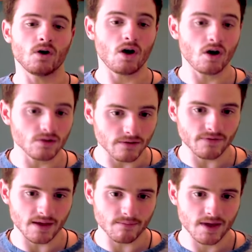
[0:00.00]
all of
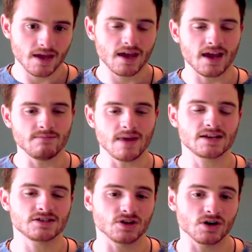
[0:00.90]
them, and make
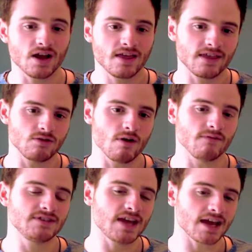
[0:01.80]
sure that you
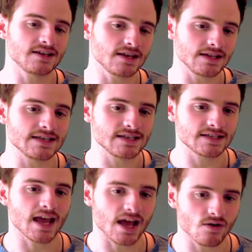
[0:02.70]
have technically
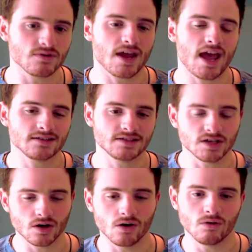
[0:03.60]
sound
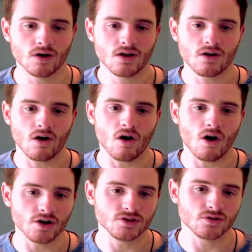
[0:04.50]
SEO
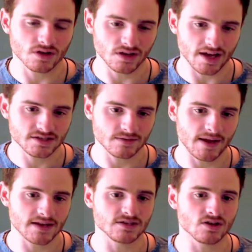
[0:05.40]
on your collection
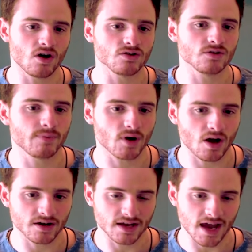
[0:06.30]
pages, on your
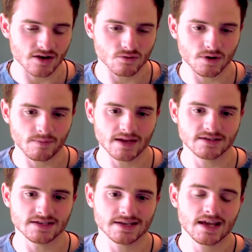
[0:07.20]
product category
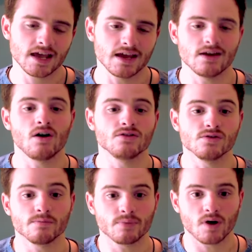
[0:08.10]
pages, and on
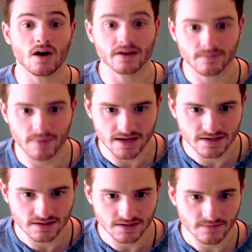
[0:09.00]
your product
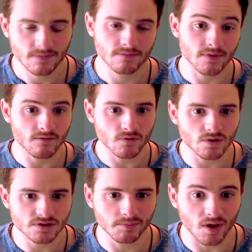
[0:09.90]
pages. Of
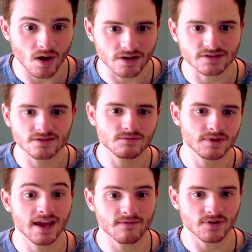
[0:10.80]
course, blogs, we
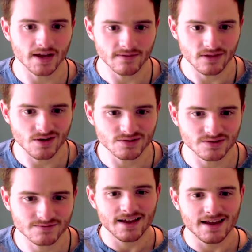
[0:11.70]
can't forget
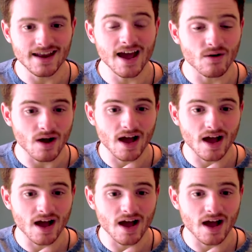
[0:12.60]
those. Now,